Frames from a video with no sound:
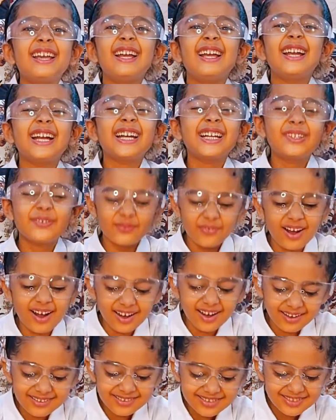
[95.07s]
It
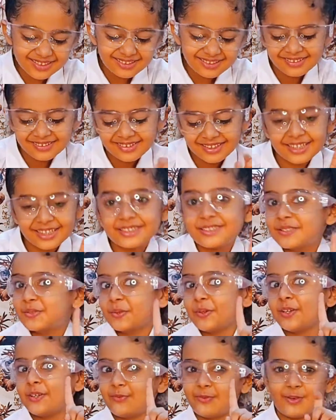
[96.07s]
worked. Let's do
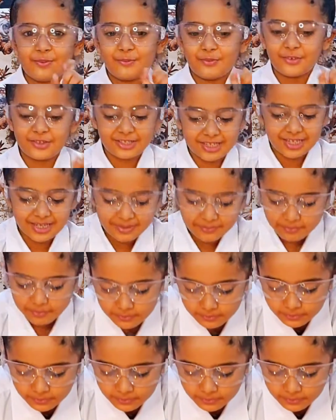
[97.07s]
it one more time.